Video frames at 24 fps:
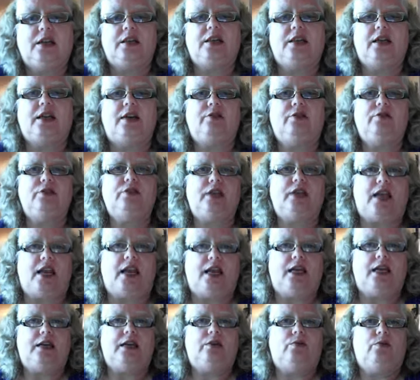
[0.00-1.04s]
The other
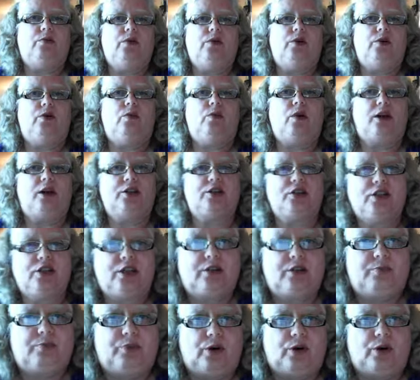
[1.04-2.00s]
day, we were watching a